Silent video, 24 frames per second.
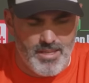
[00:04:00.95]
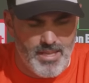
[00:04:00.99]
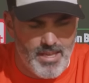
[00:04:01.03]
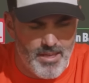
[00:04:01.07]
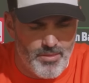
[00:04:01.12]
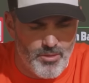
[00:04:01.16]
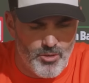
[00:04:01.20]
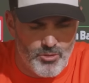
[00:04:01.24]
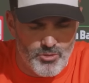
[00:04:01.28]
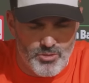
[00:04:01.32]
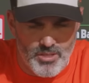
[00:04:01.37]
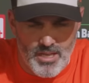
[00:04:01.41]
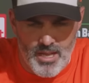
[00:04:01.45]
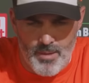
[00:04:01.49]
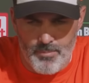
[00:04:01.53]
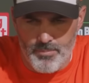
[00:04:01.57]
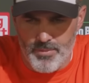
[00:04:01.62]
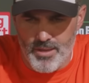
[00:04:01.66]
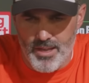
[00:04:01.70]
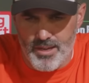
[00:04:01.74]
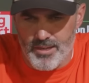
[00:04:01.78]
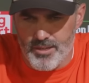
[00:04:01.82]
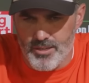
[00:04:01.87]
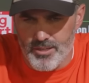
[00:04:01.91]
Yeah, I'm
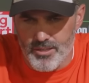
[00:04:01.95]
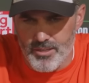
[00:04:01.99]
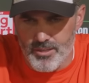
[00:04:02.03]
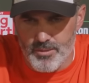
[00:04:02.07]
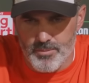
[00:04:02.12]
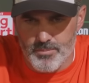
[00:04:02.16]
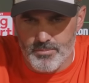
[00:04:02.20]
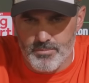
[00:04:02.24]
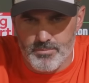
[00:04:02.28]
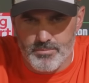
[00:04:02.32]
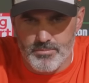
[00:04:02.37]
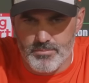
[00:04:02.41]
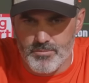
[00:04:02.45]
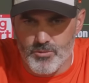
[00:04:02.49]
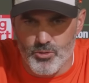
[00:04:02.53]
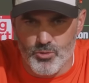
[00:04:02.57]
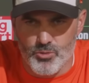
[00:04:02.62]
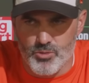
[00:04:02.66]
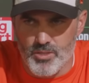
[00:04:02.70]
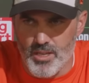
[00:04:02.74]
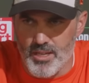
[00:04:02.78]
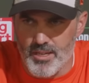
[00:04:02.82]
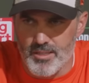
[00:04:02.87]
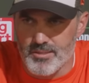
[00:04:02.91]
not going to
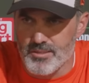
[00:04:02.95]
use that